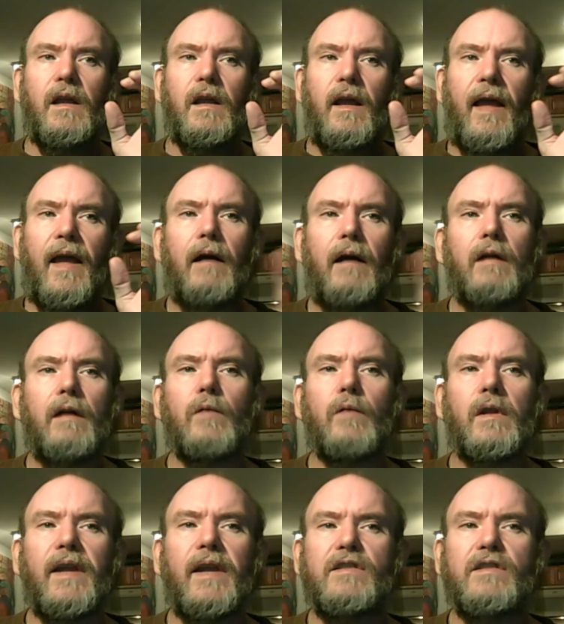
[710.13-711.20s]
How it
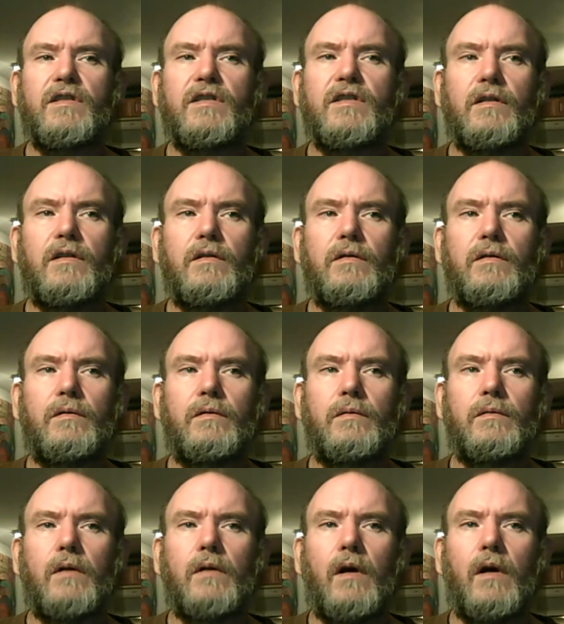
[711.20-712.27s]
relates to
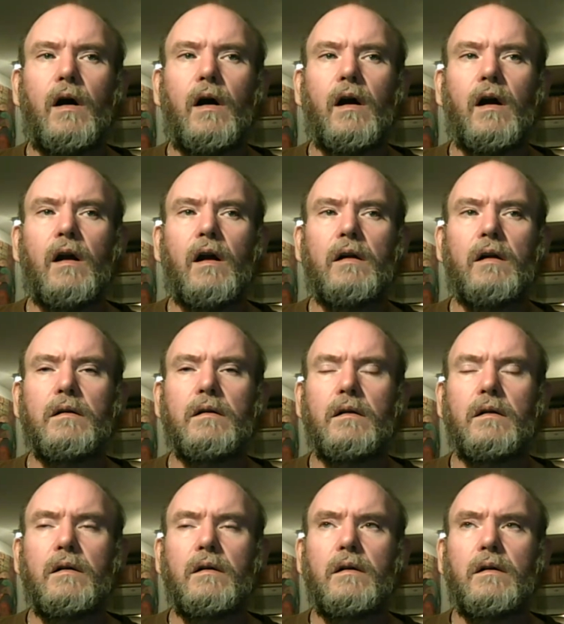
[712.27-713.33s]
our
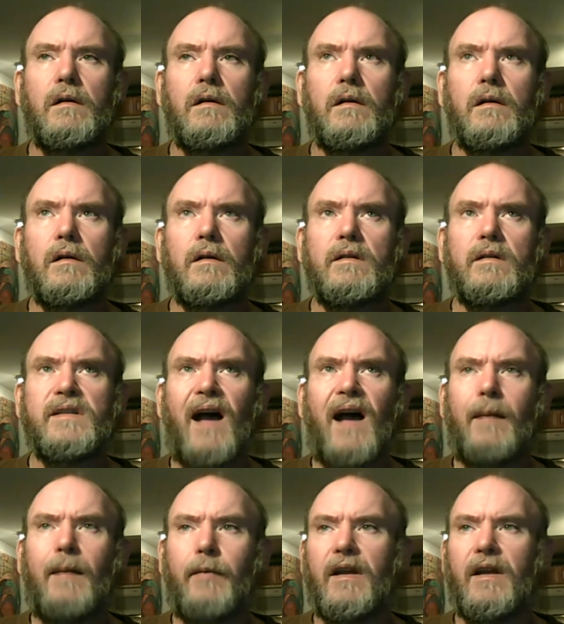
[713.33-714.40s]

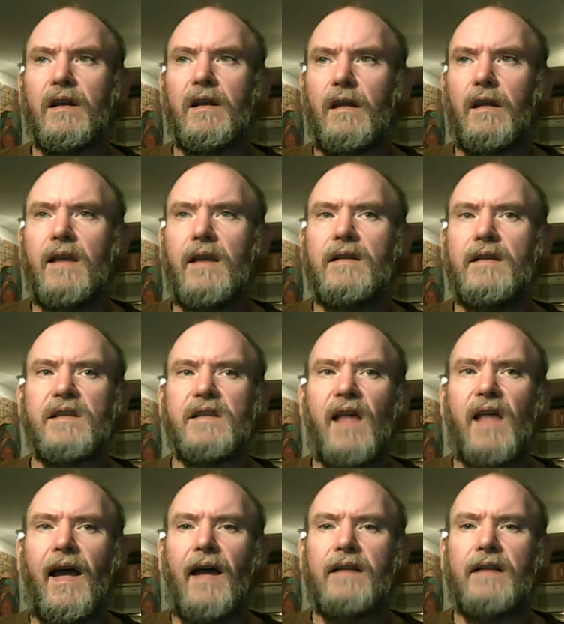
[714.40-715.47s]
topic is
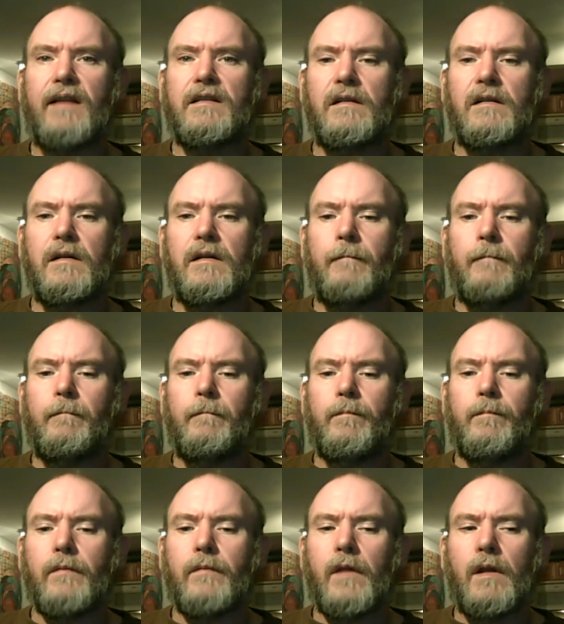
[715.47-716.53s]
that
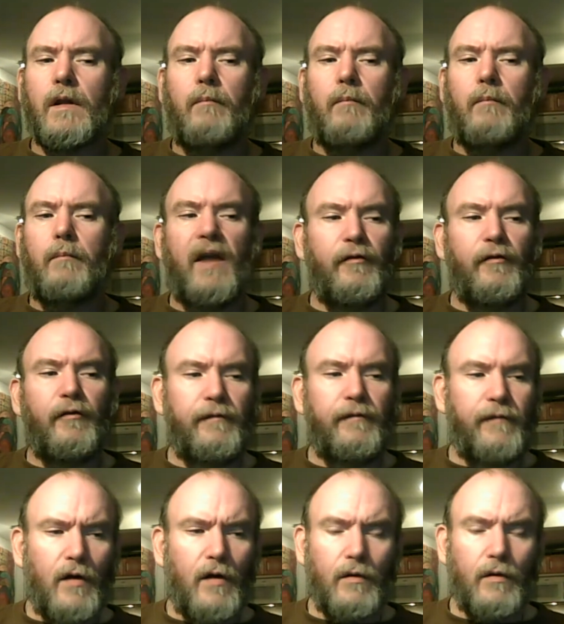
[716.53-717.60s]
my
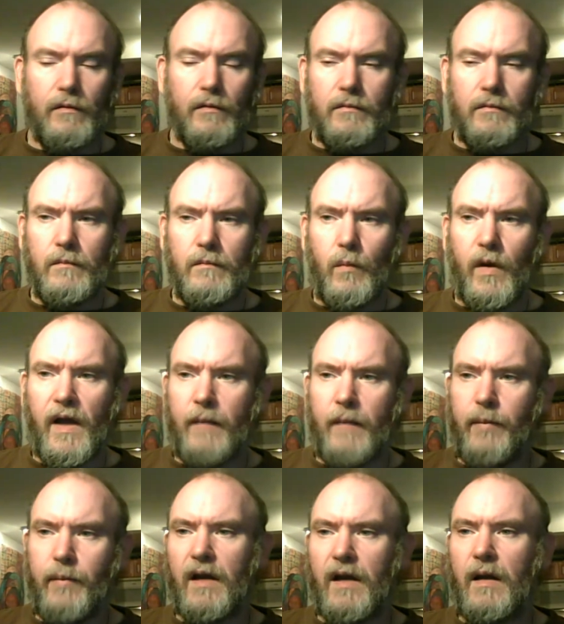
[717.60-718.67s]
phone, when I
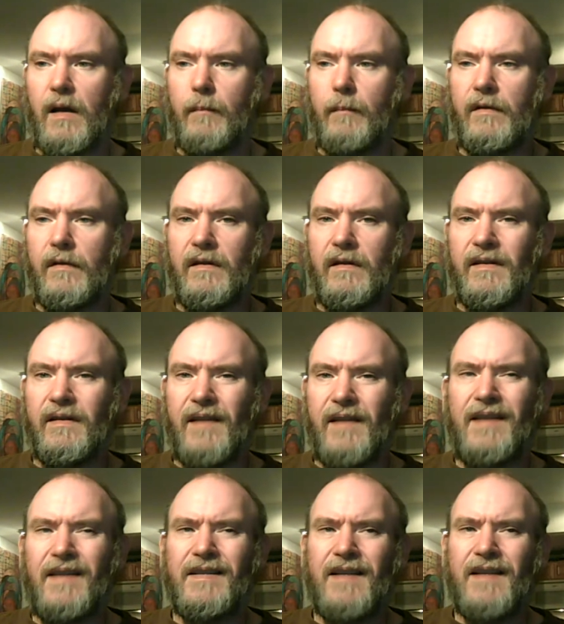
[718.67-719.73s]
pick it up,
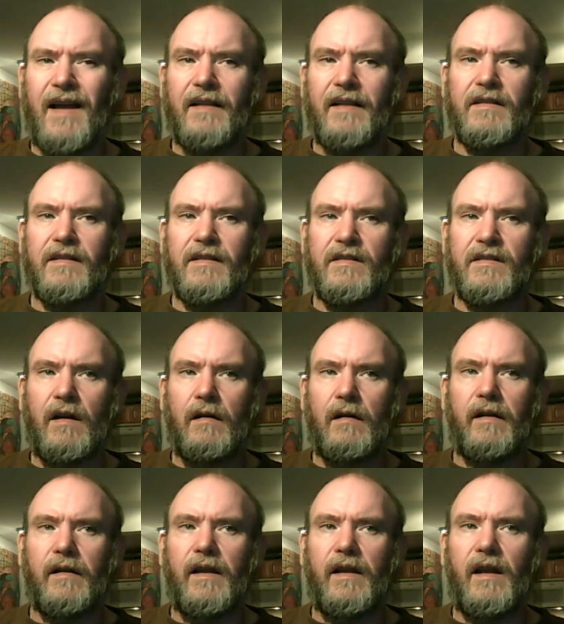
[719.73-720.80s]
is not
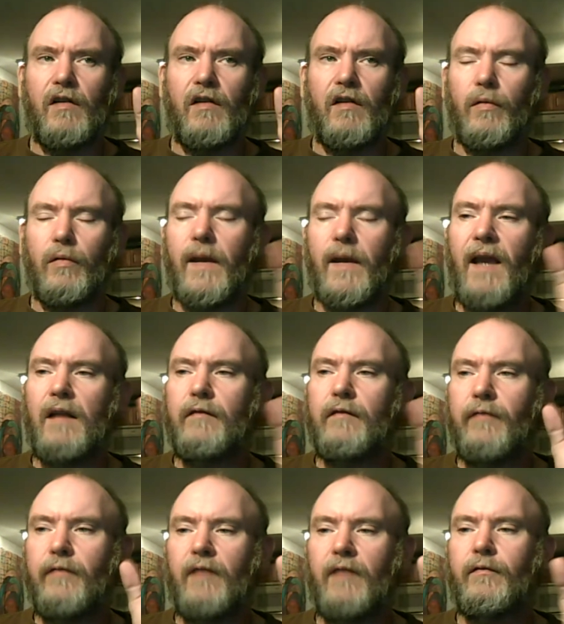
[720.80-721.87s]
necessarily a creative
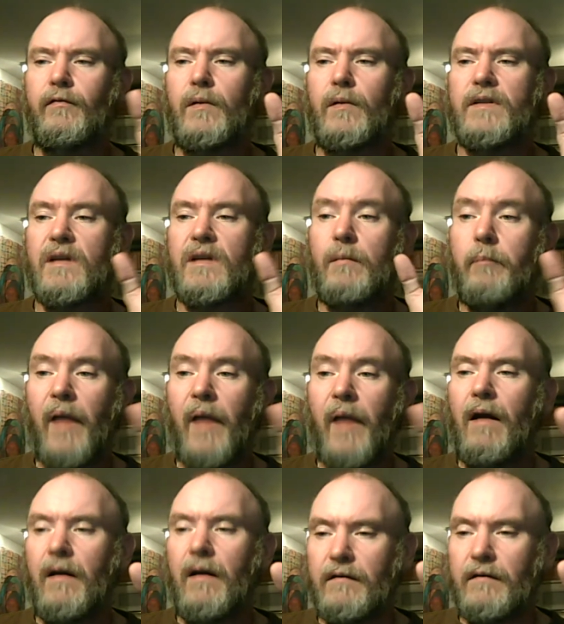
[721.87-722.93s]
influence
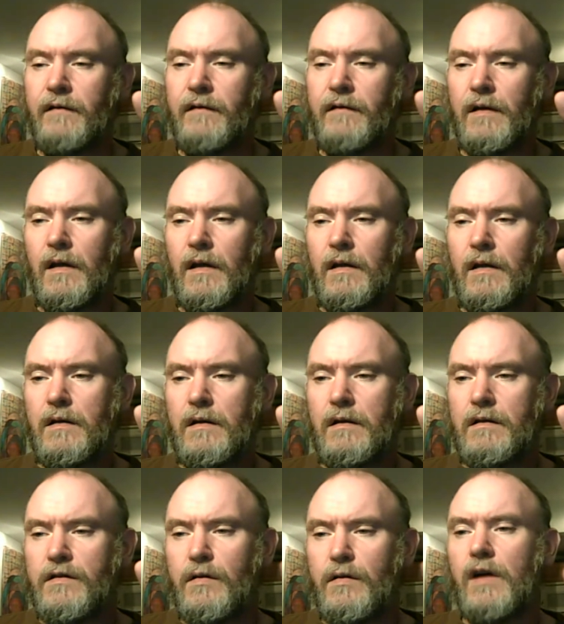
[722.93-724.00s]
comparative to